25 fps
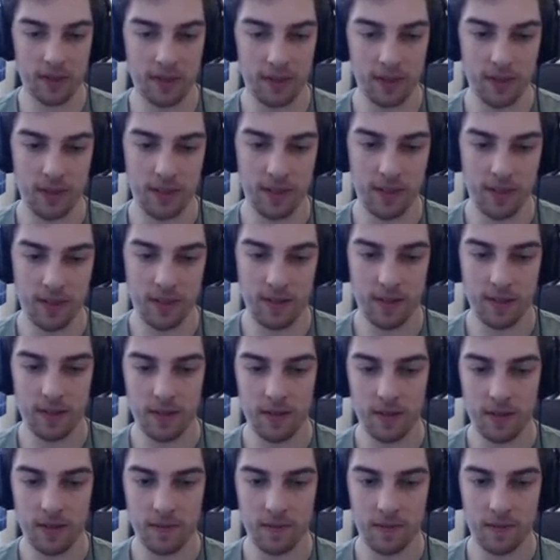
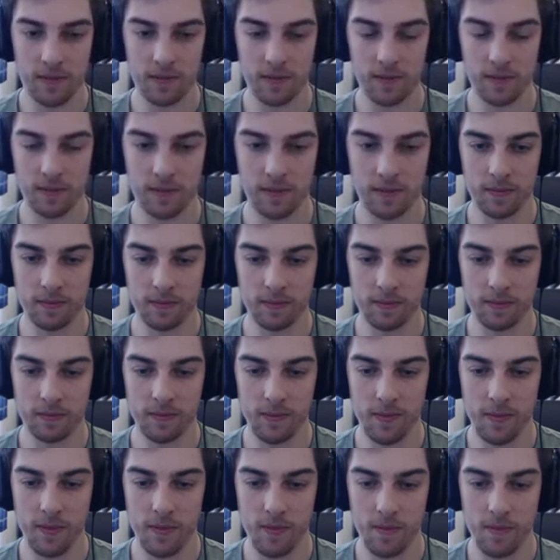
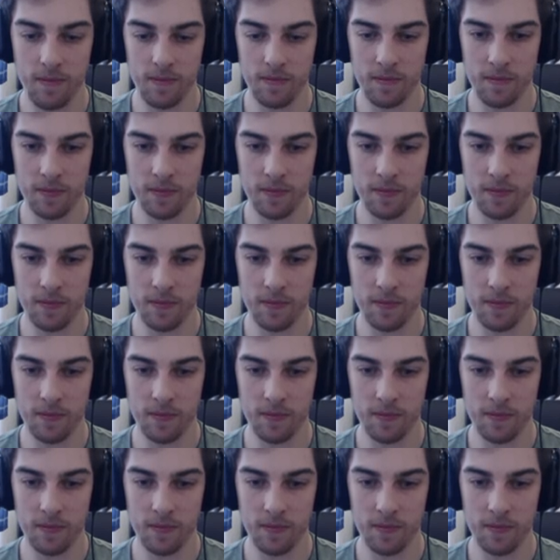(silence)